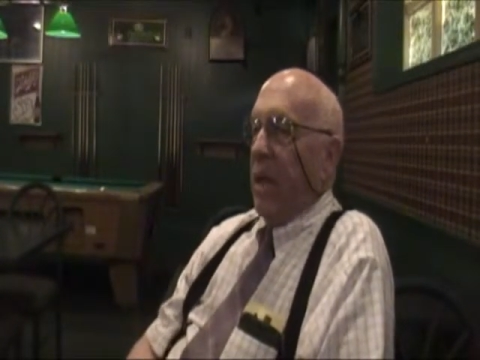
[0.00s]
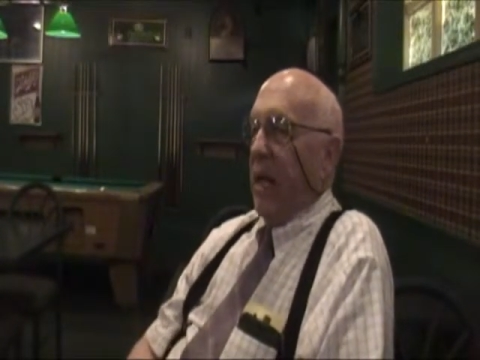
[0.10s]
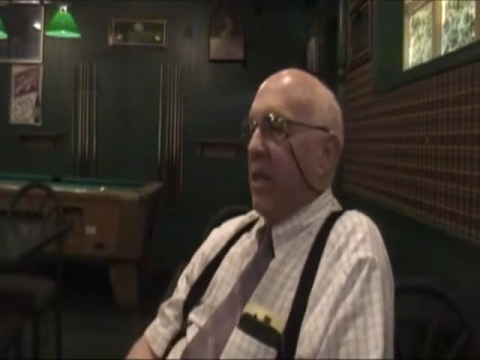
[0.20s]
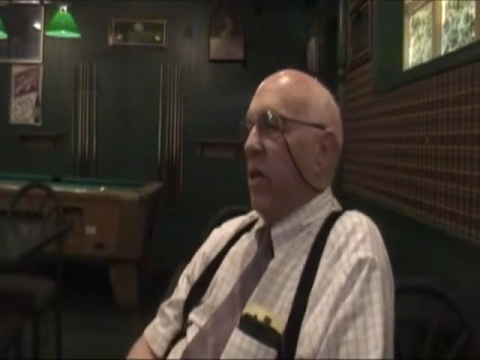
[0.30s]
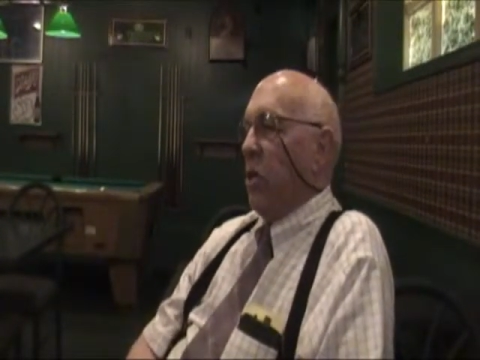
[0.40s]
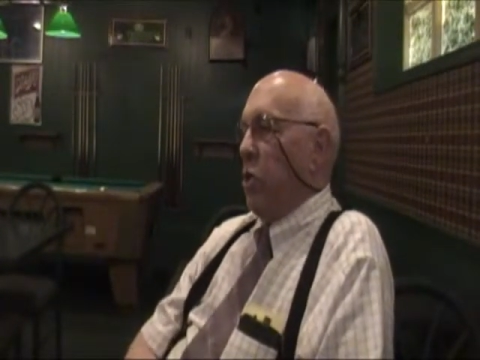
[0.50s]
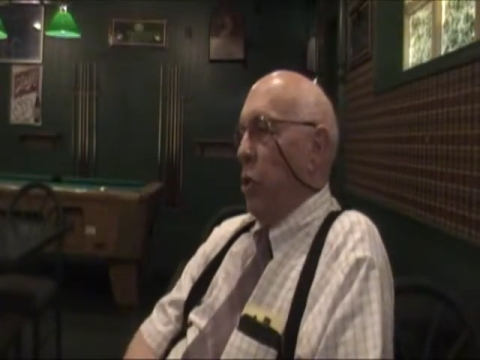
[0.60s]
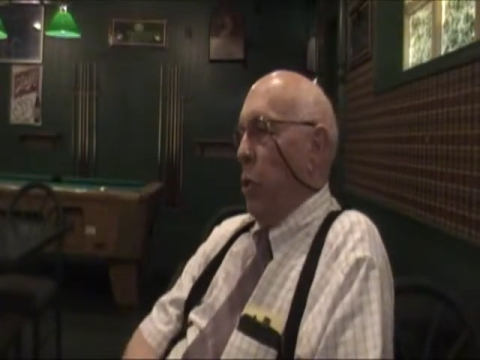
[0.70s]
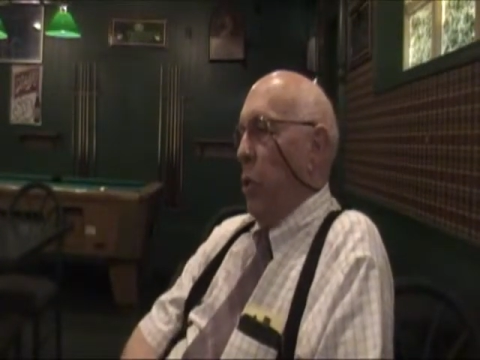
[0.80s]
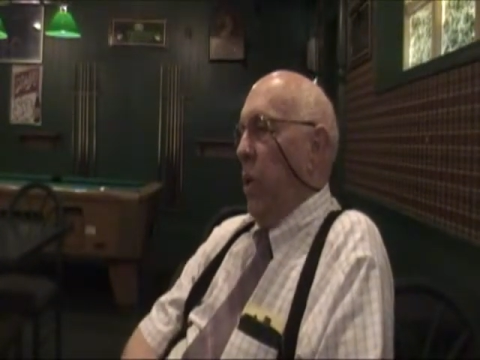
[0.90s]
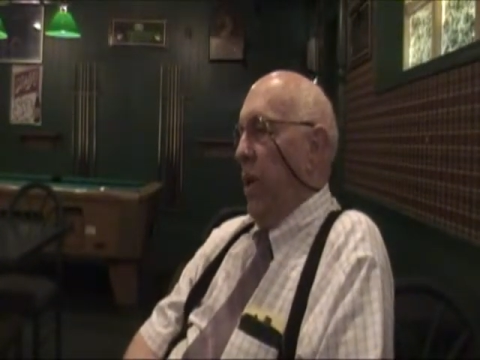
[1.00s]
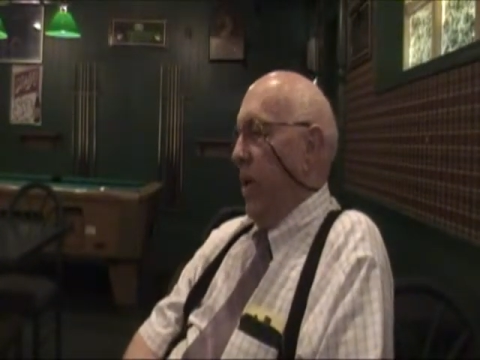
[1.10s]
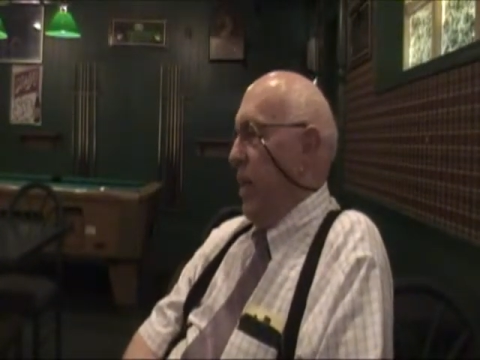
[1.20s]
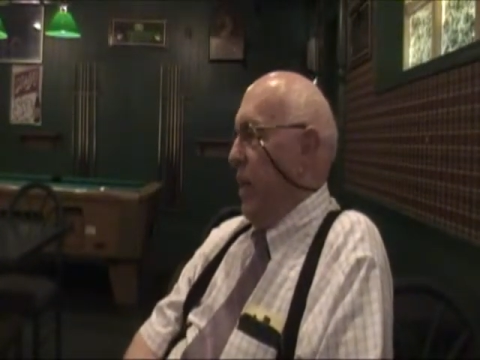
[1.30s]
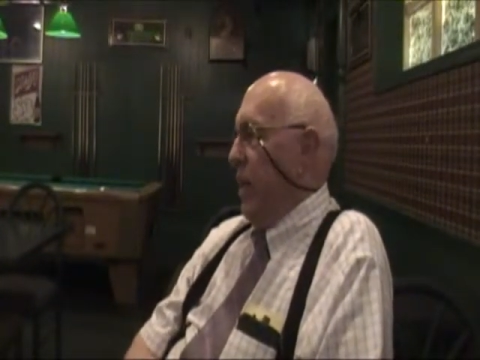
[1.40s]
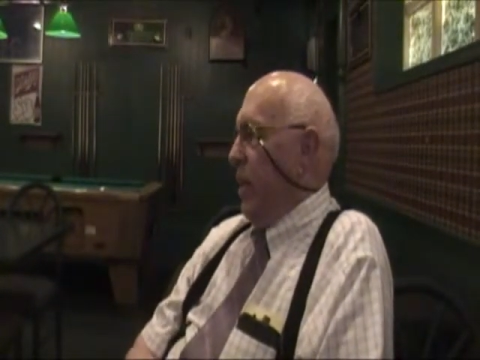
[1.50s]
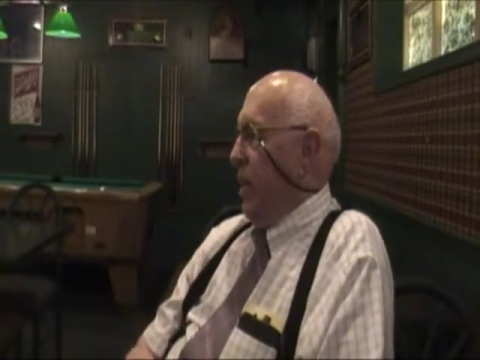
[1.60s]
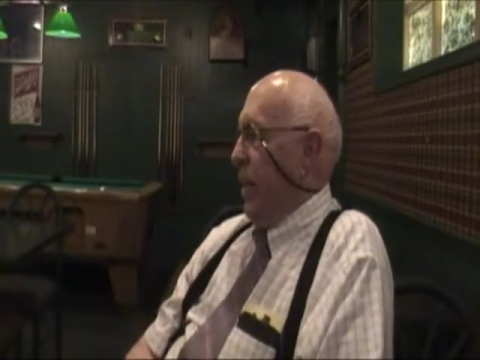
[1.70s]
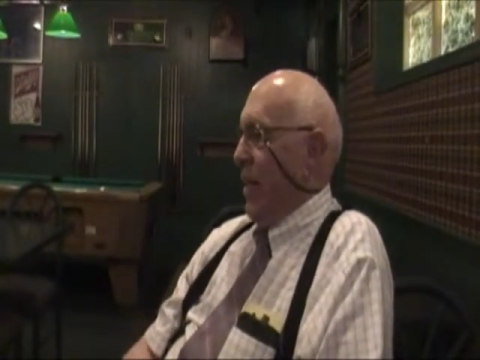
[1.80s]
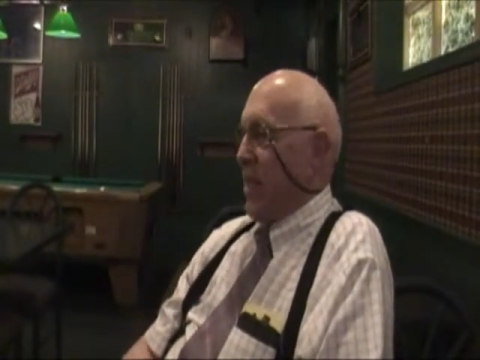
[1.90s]
Now there are 2
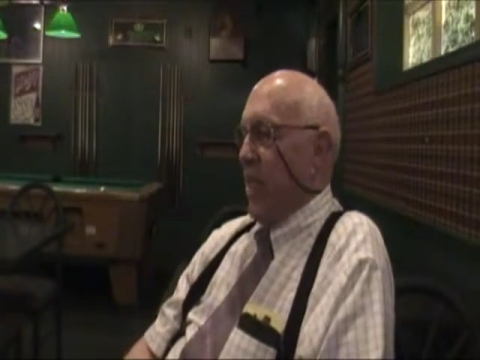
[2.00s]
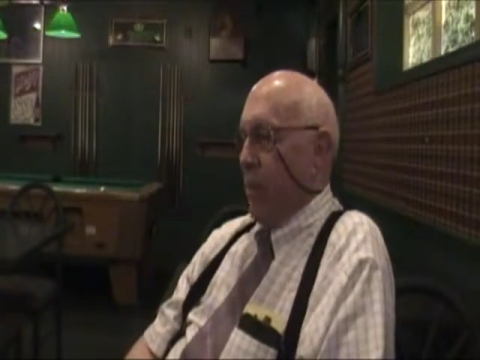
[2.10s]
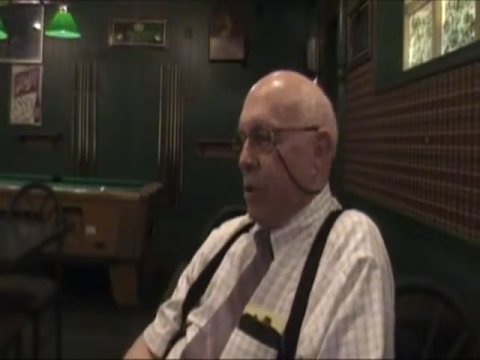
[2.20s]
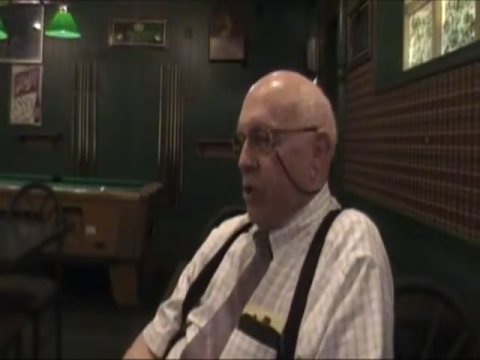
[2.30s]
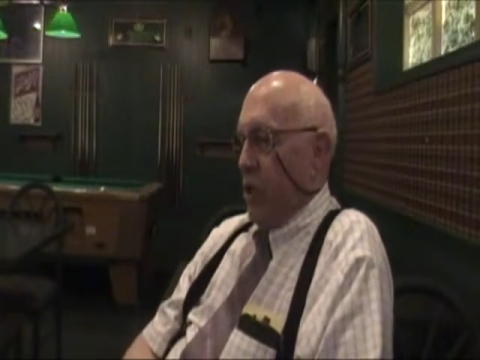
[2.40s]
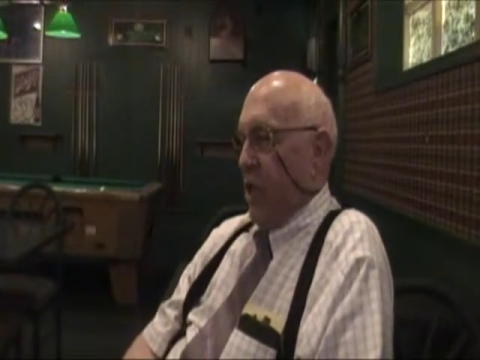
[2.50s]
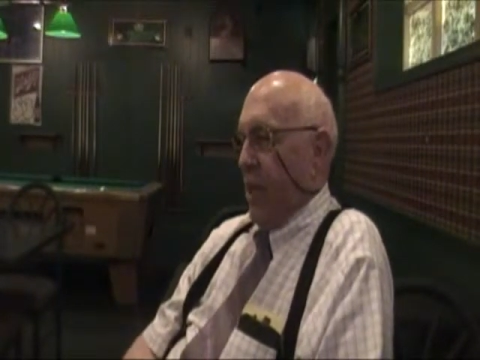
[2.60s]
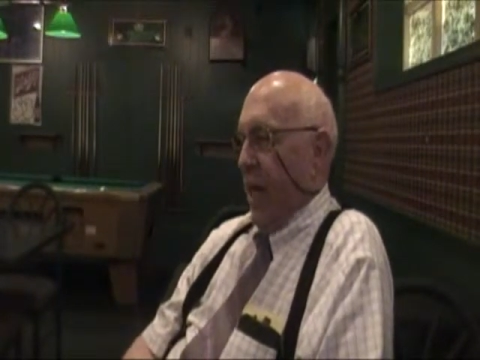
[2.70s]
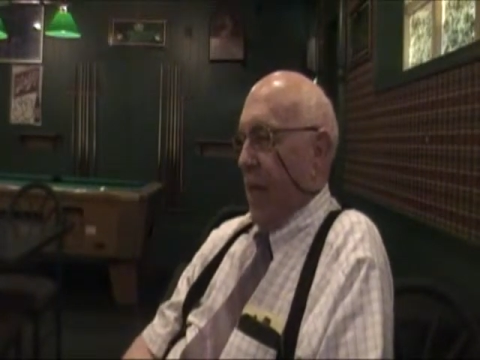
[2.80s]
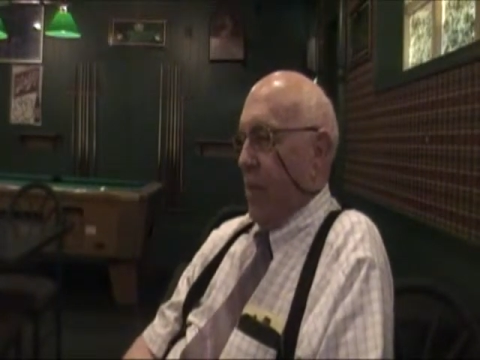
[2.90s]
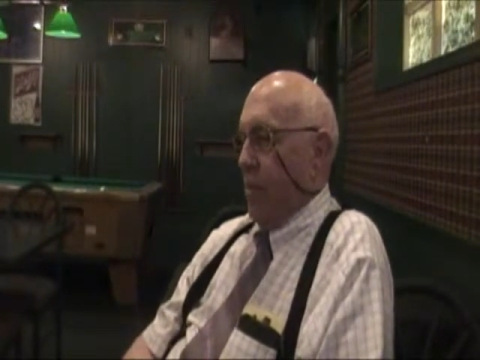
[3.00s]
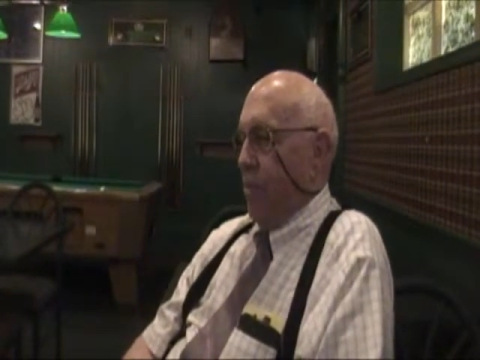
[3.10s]
exceptions to that.